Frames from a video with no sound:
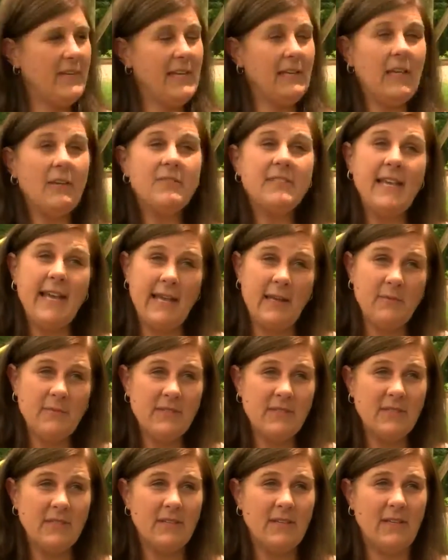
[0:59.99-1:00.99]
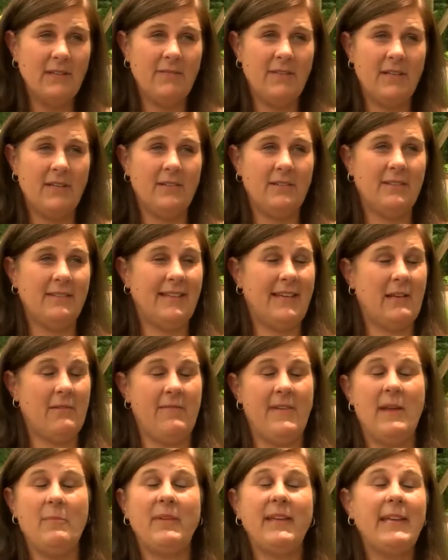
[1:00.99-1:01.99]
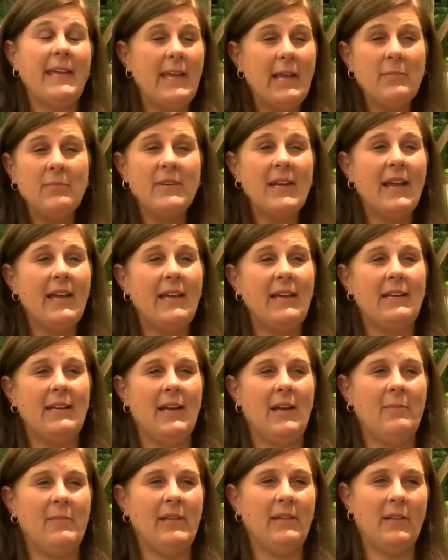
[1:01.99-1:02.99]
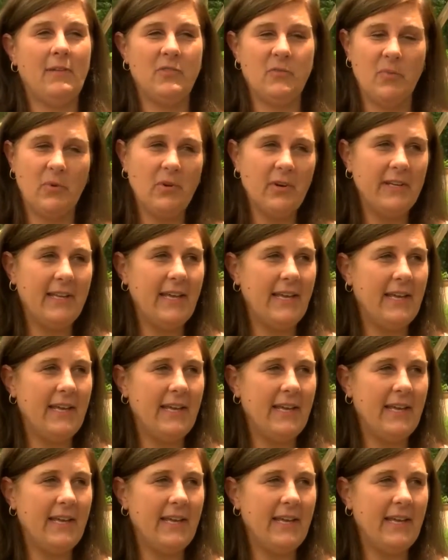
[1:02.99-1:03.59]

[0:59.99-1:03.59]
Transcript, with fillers: He loves games. If there's like a family game night, um, he loves board